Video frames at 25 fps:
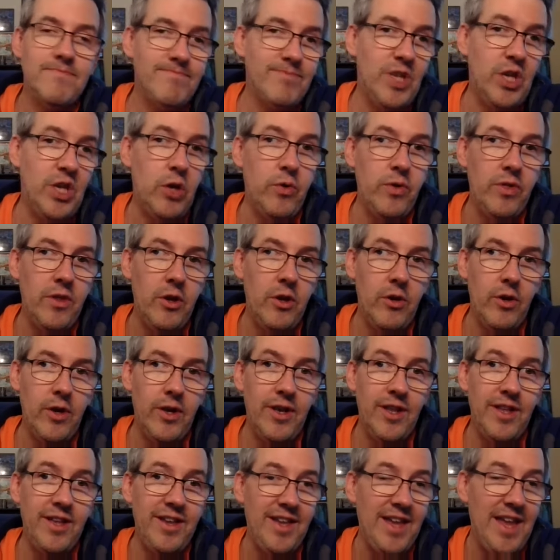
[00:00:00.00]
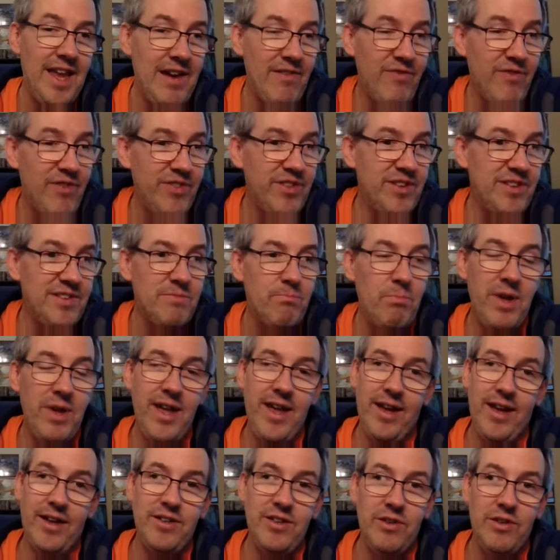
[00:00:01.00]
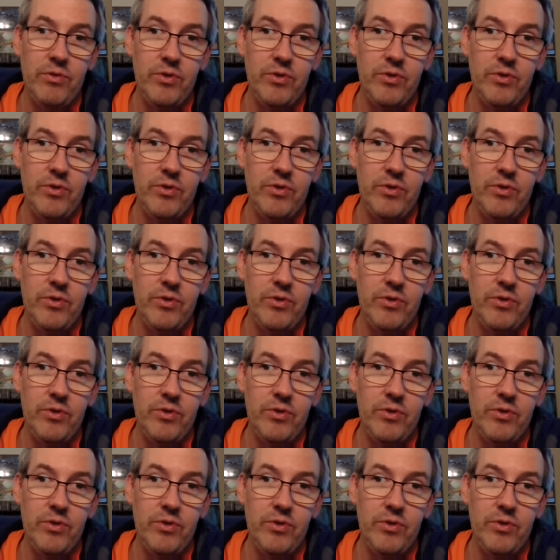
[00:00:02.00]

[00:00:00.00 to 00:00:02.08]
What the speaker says: You go in there and like everything's packed.